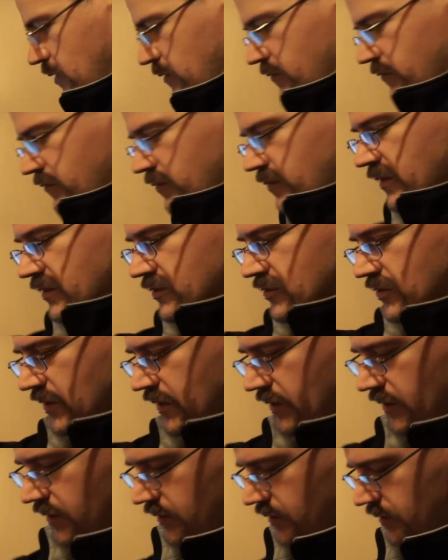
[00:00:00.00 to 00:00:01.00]
from each
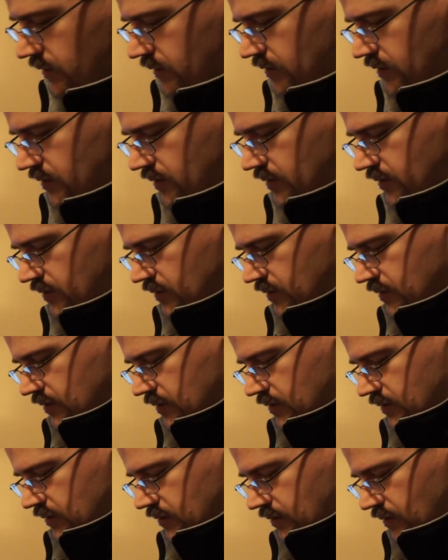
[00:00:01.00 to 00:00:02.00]
side.
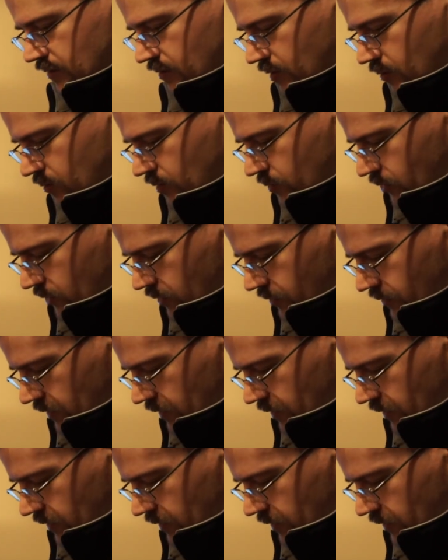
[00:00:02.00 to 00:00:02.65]
Seem to put it